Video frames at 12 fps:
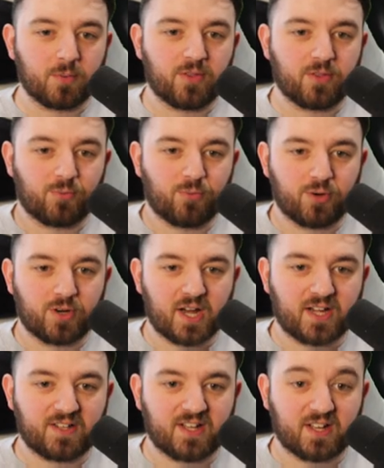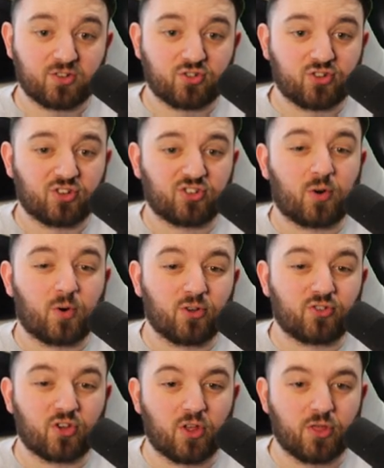the route I take is just
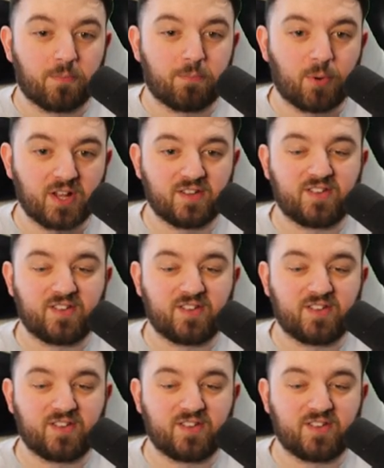across the bridge